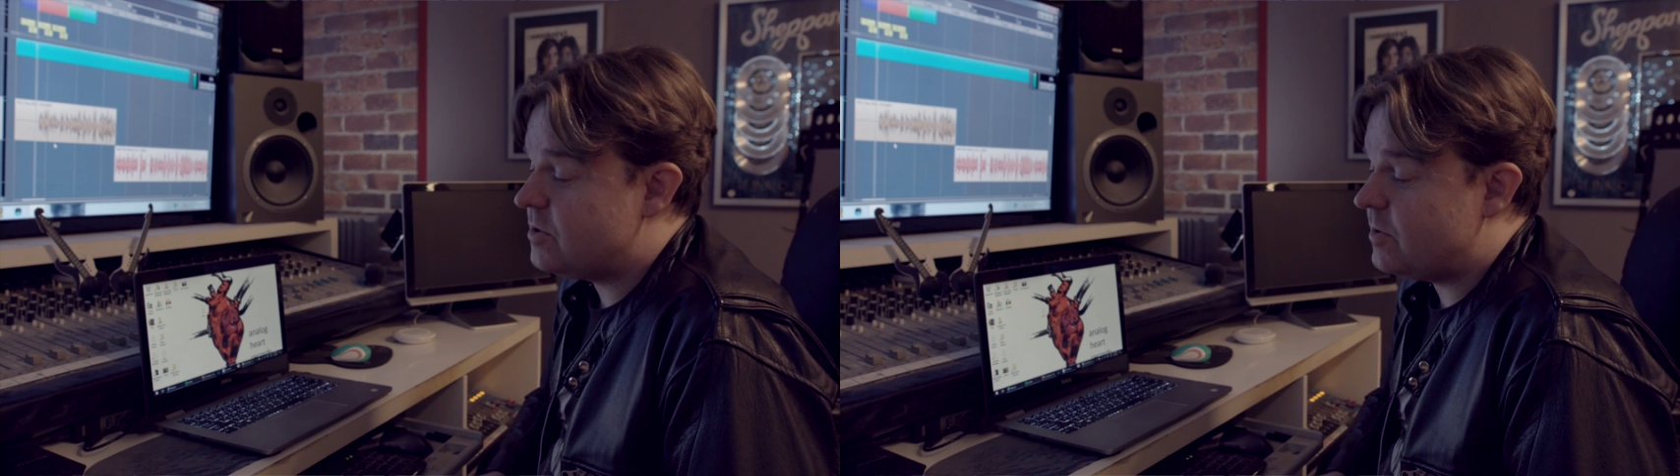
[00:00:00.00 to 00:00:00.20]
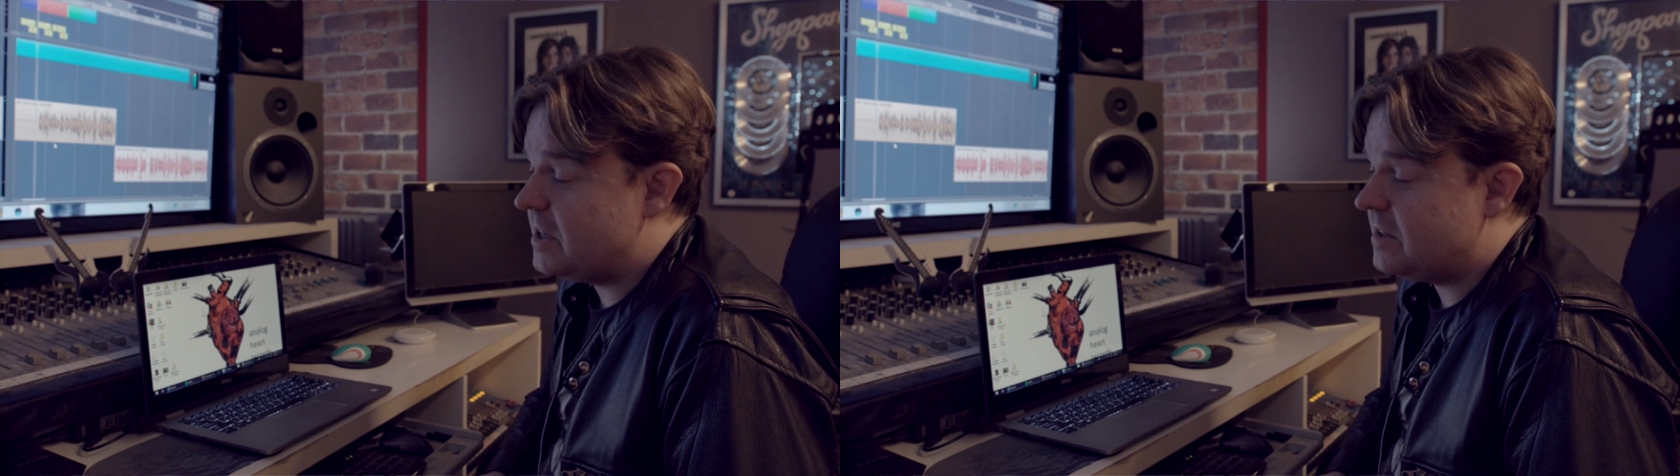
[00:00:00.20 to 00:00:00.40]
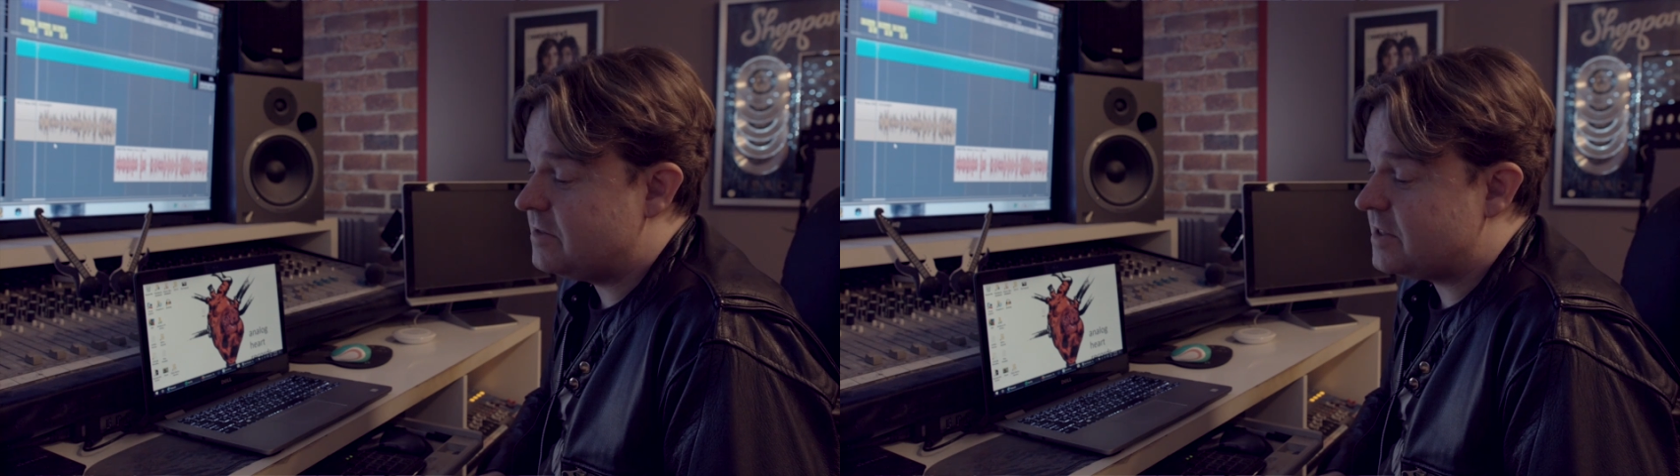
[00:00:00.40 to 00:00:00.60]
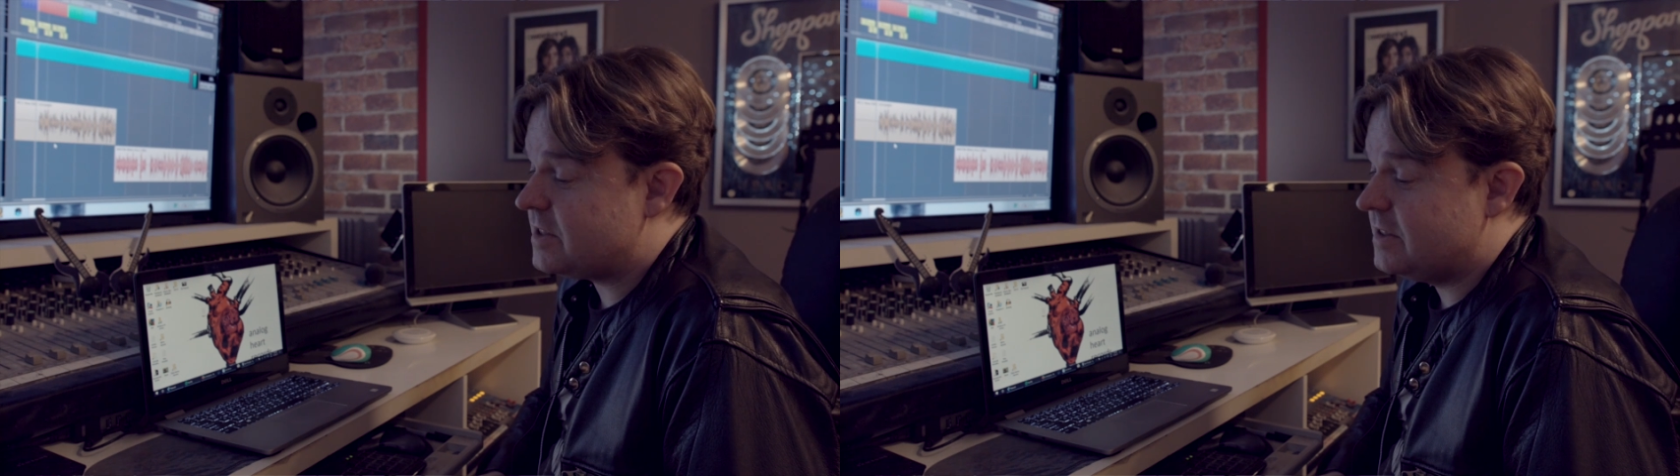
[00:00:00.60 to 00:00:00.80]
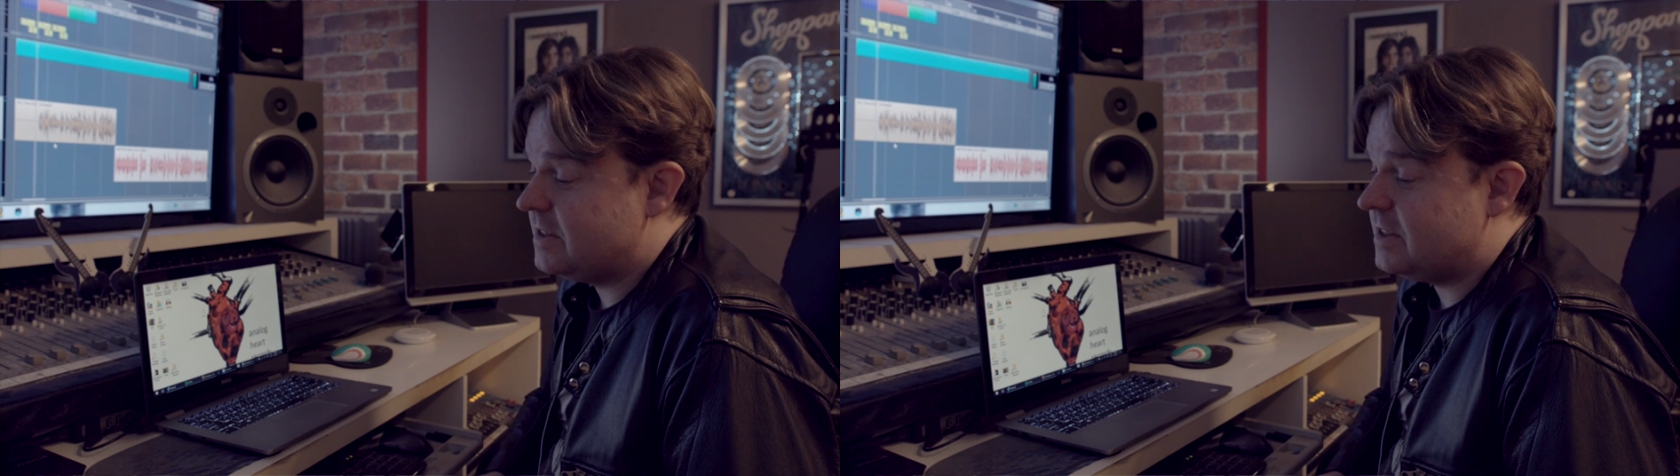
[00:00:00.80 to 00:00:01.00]

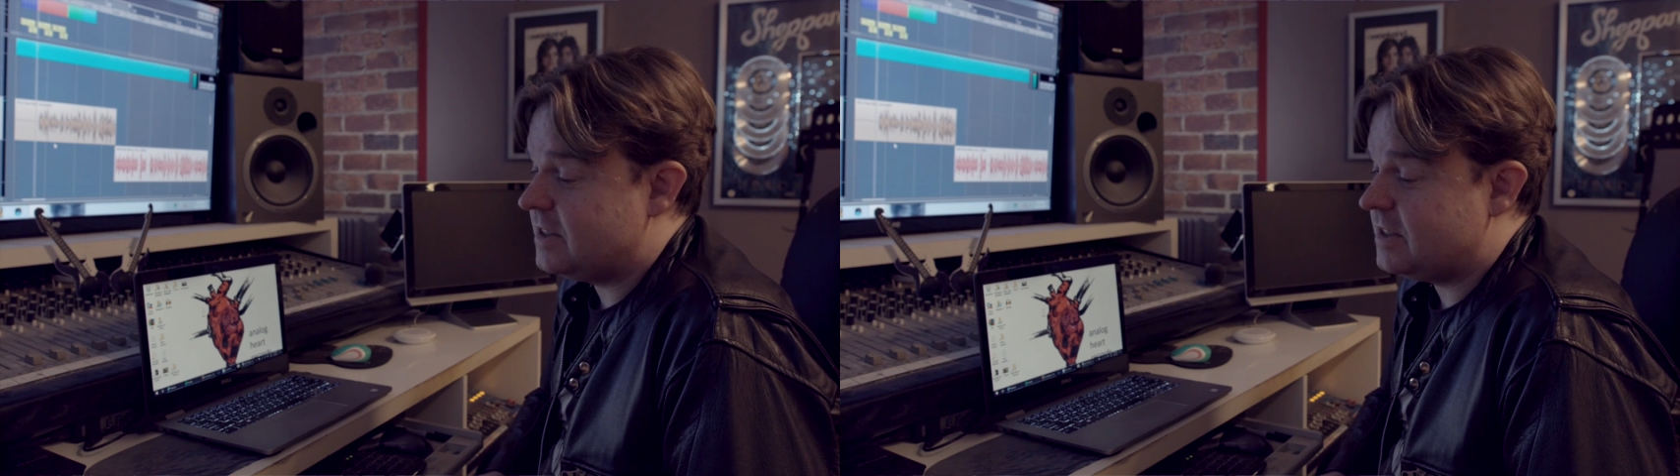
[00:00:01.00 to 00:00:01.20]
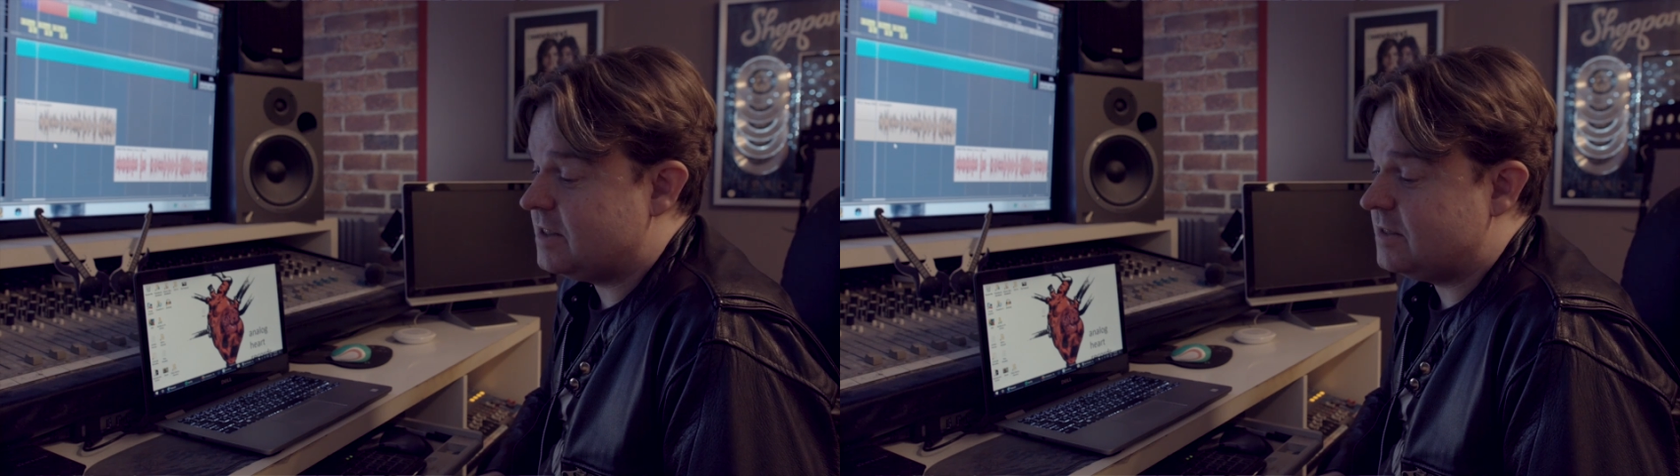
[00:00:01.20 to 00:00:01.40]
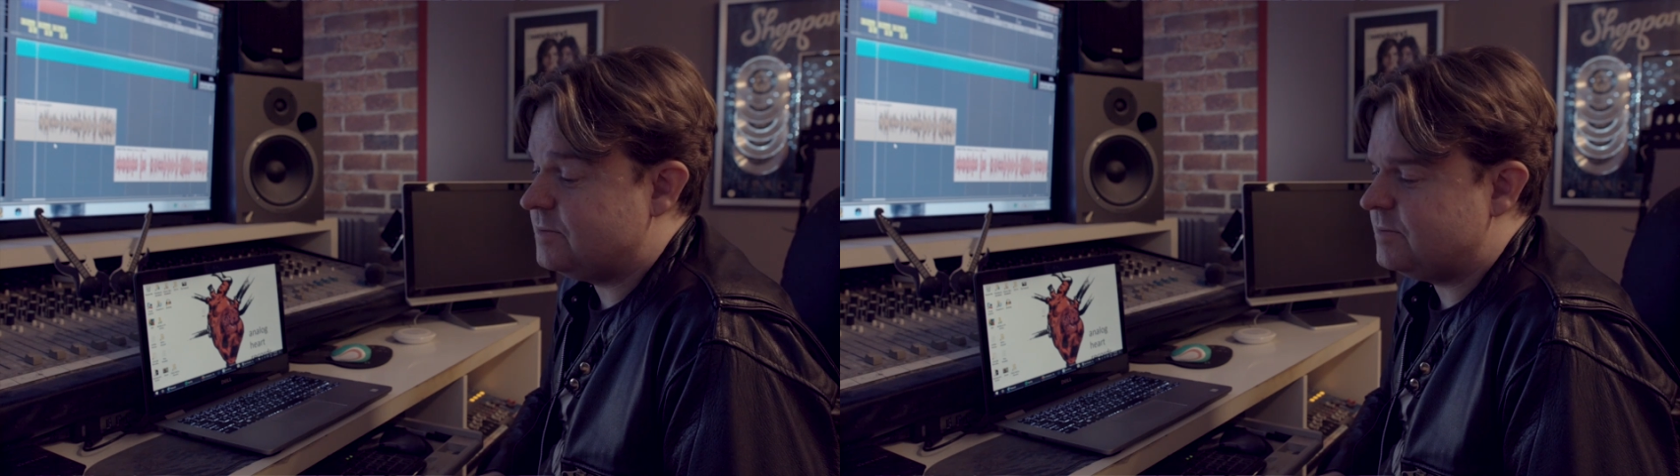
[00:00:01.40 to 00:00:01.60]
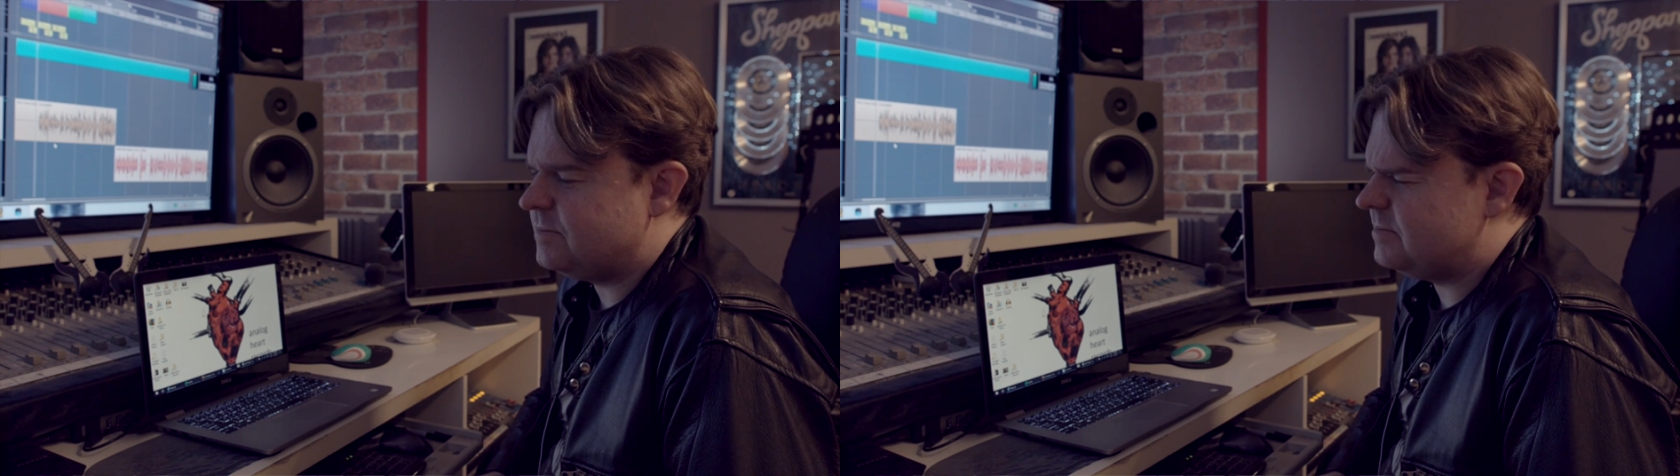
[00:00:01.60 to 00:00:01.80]
around, um,